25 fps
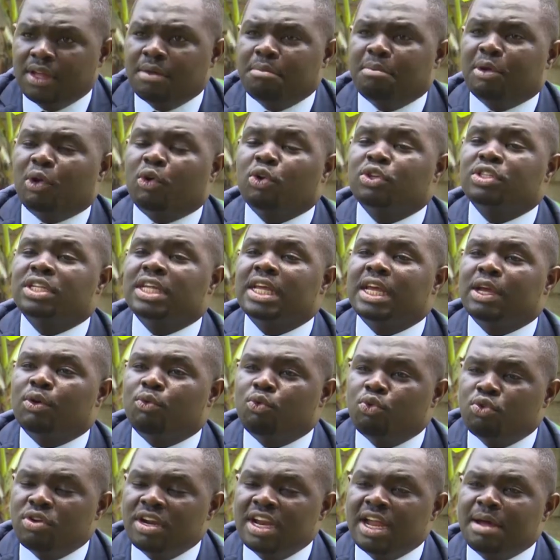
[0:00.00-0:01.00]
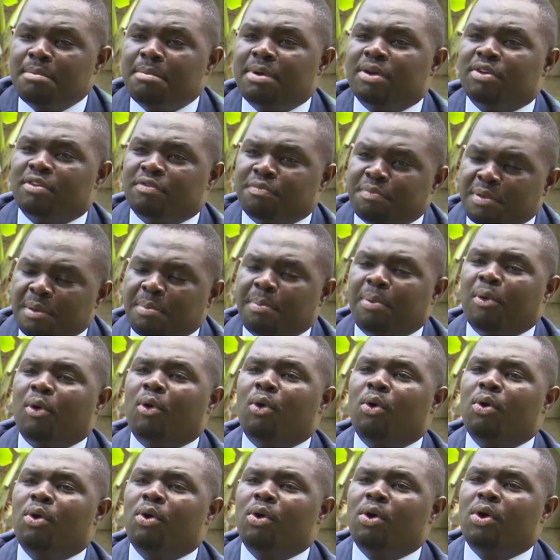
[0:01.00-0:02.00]
because a good number of
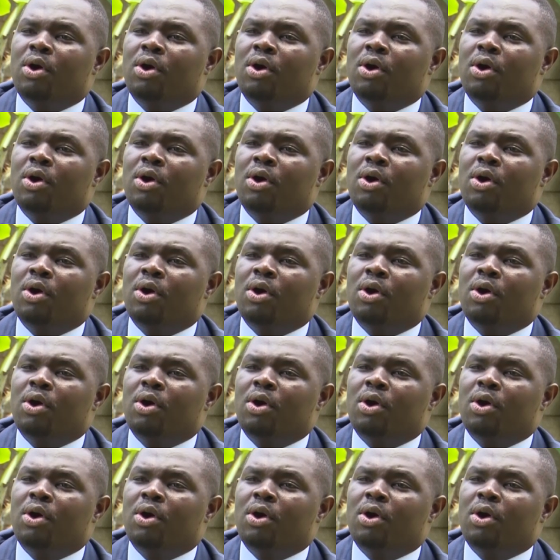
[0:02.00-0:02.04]
people